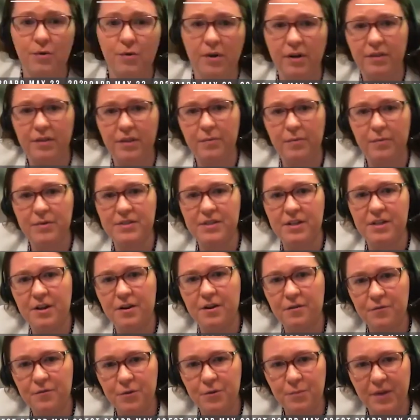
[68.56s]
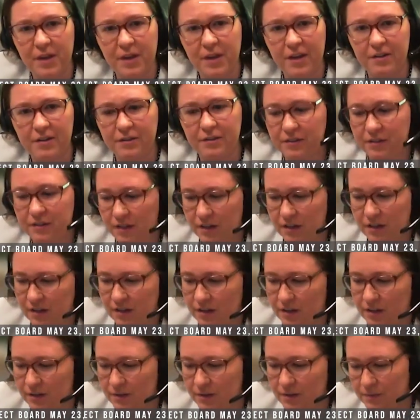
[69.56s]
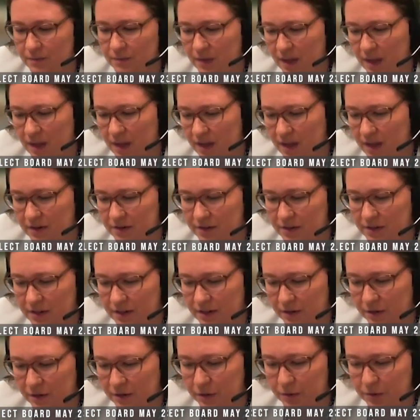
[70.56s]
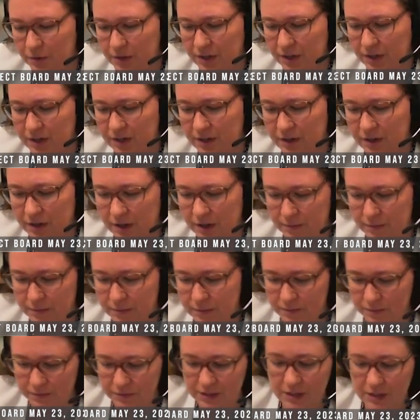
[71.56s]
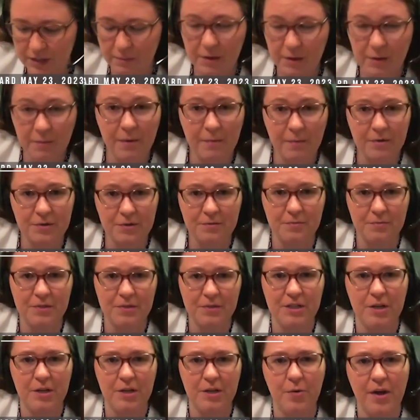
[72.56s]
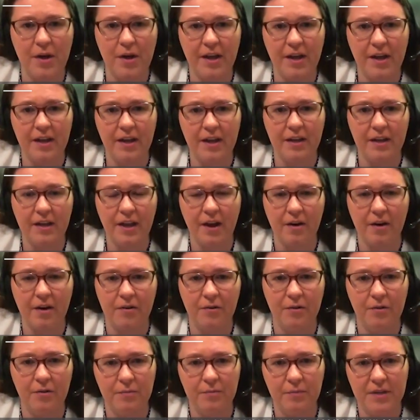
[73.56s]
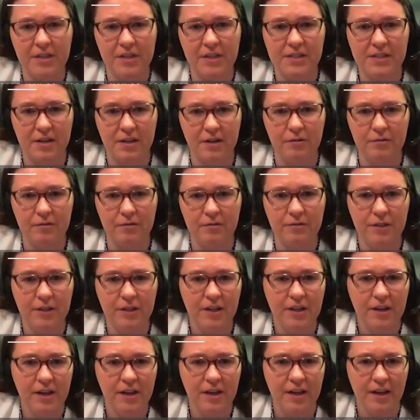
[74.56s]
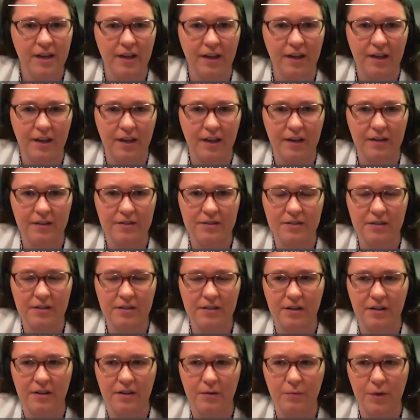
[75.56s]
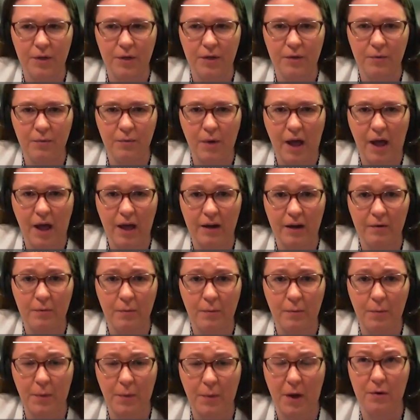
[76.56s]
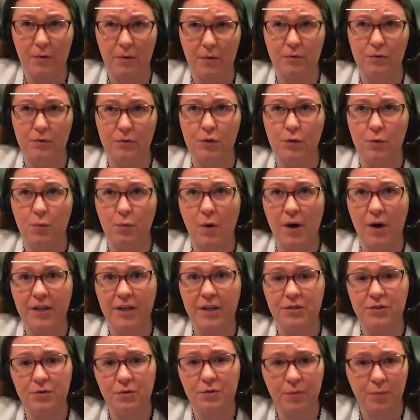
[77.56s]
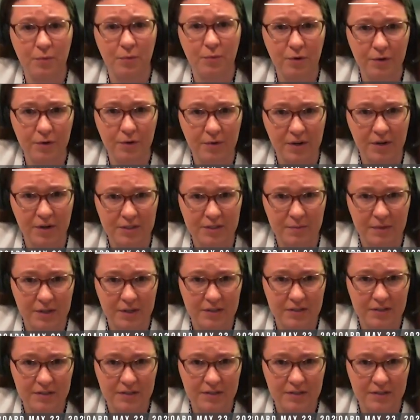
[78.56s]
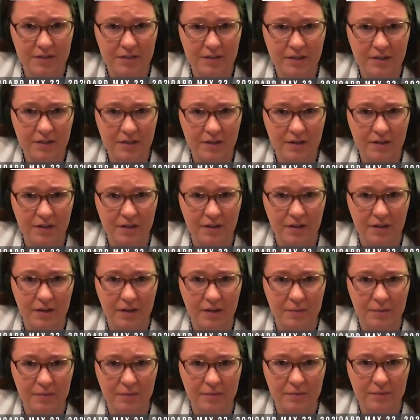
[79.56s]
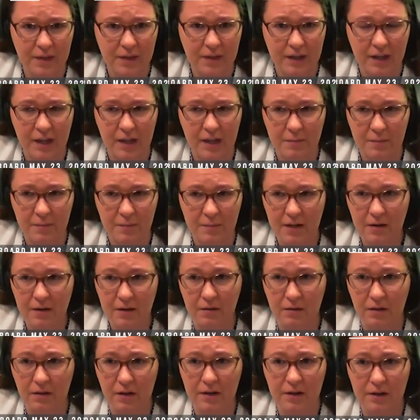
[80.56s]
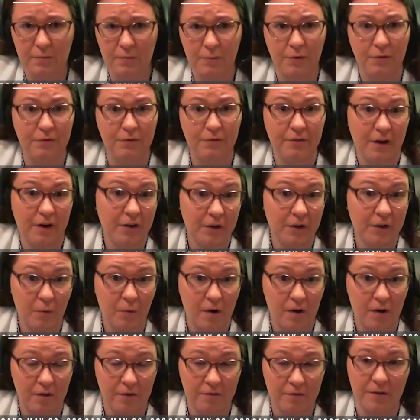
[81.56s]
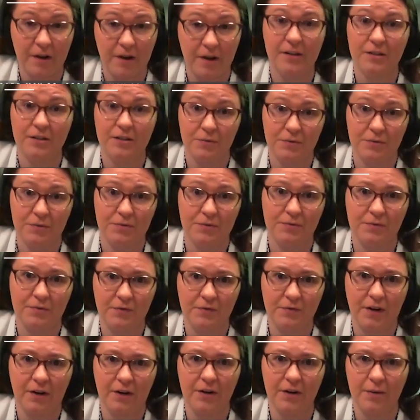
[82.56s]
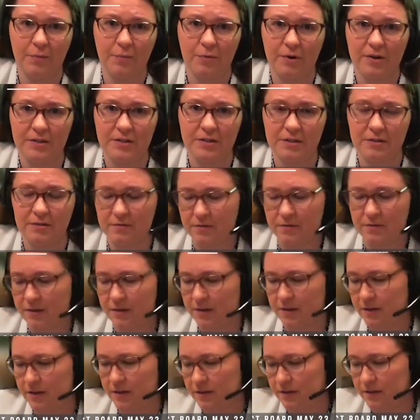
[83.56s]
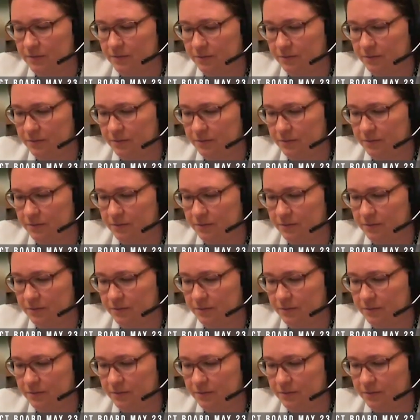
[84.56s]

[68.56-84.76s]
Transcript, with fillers: uh, there was an interview panel um, and included um, some of the members from COA, Carol, and myself. And uh, we had about 22 or more resumes um, that came in. Ooh. A lot of them were very qualified. So it was very impressive uh,